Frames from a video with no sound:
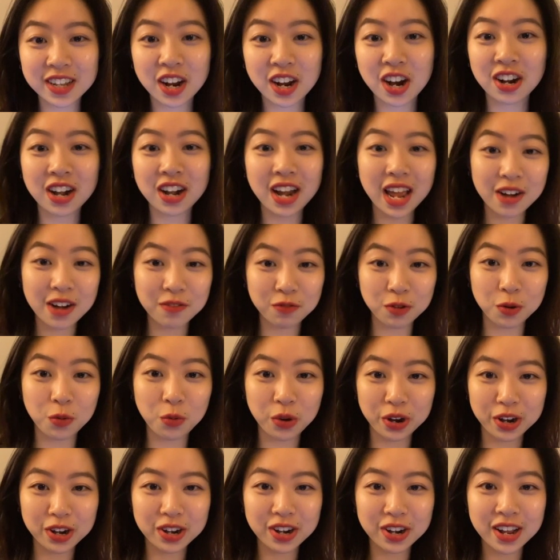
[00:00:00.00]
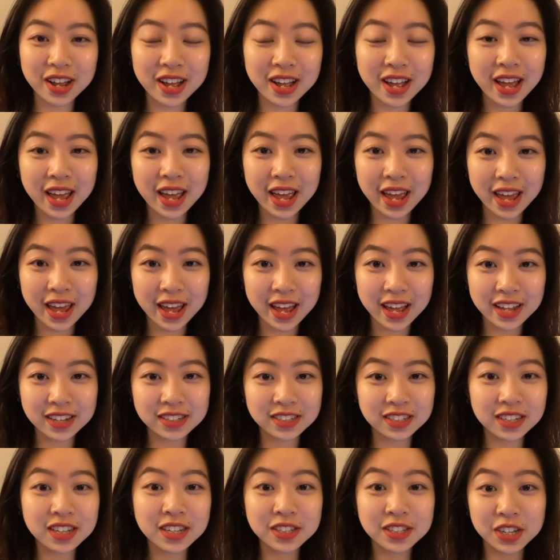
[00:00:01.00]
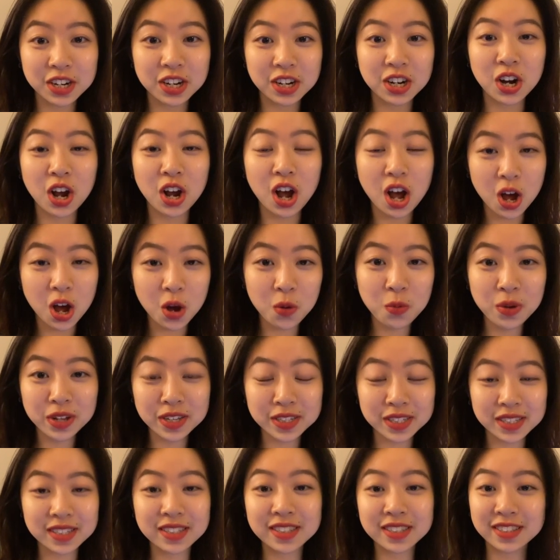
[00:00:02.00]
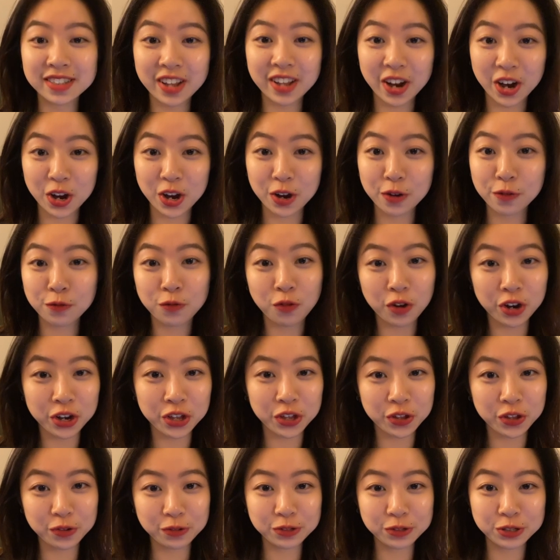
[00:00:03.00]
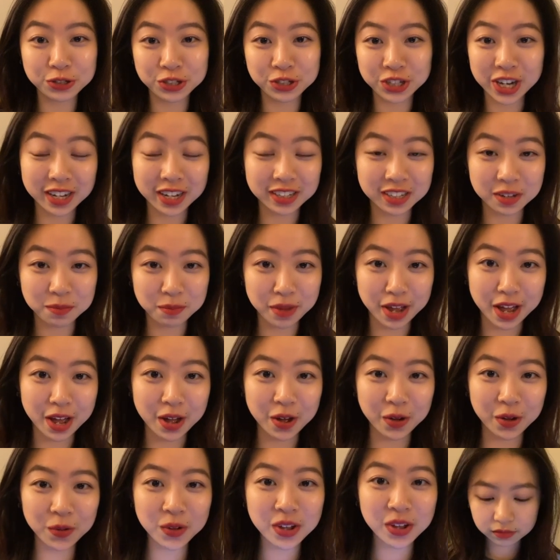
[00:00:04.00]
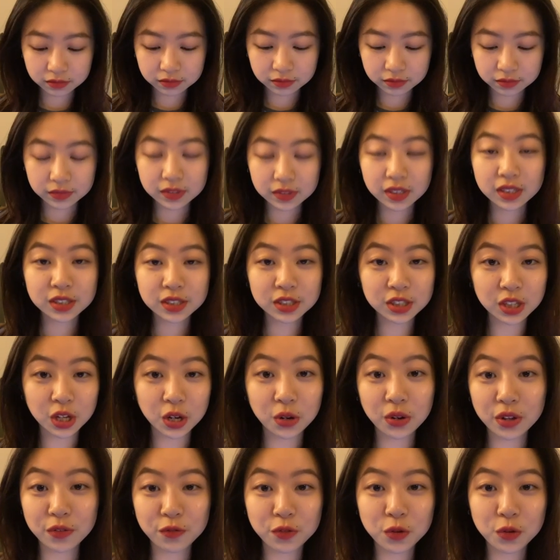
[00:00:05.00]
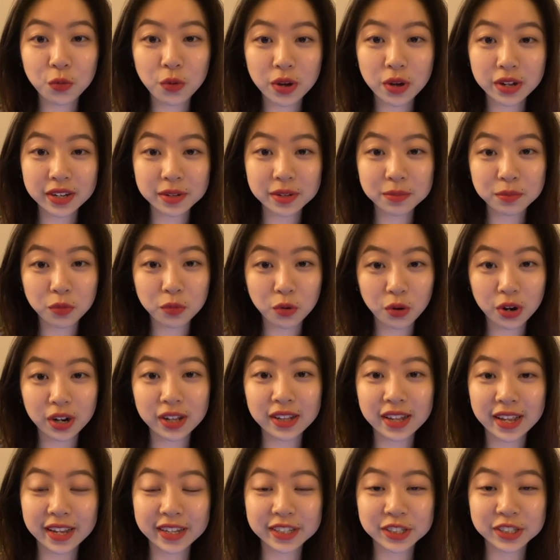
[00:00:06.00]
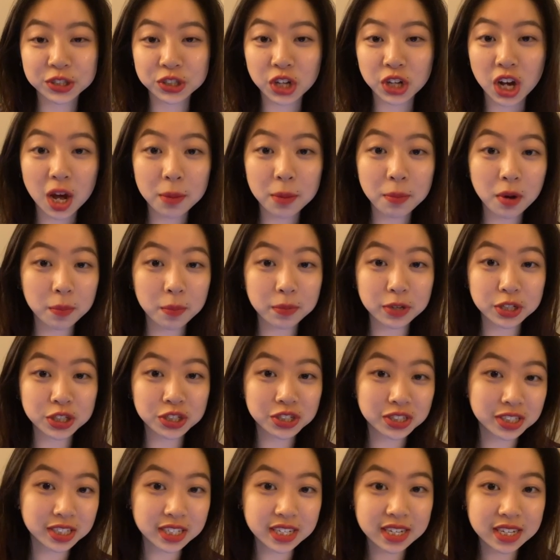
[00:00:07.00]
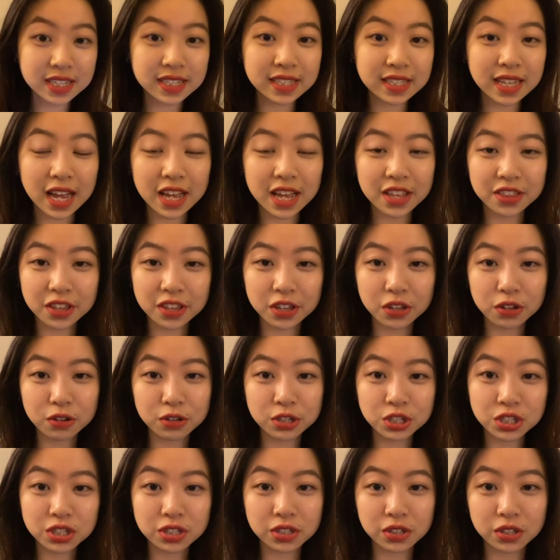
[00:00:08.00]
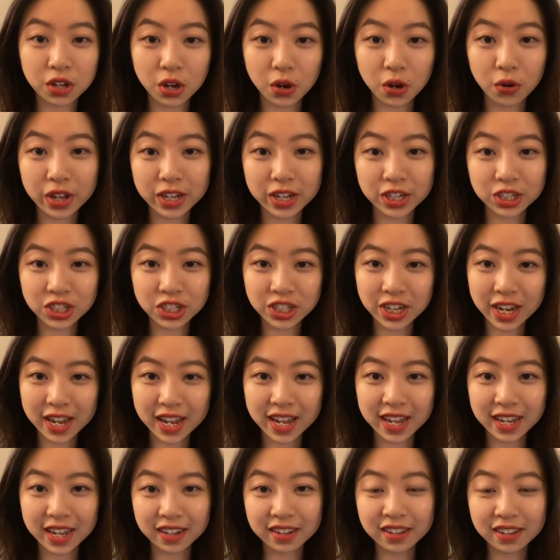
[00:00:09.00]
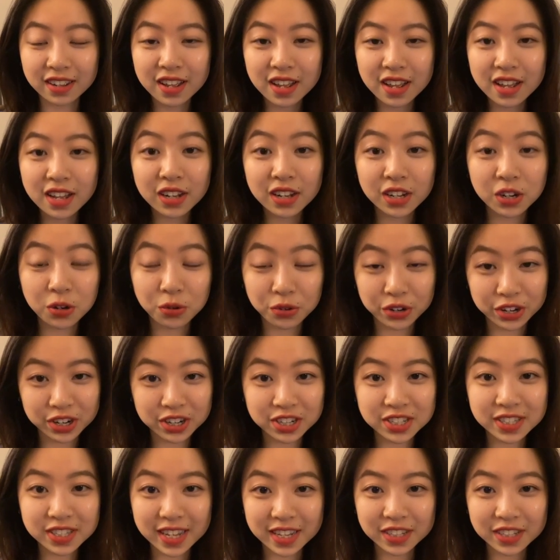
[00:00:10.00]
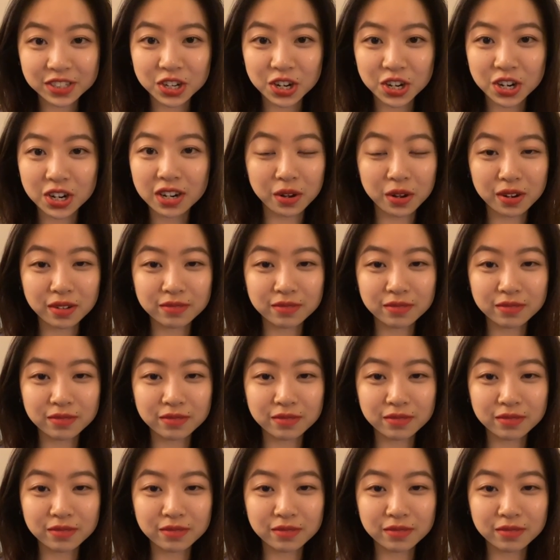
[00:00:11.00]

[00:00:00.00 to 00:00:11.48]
are everywhere and they're always there for you to check them out. So if you wanted more like job opportunities, I think you should go and check Career Center.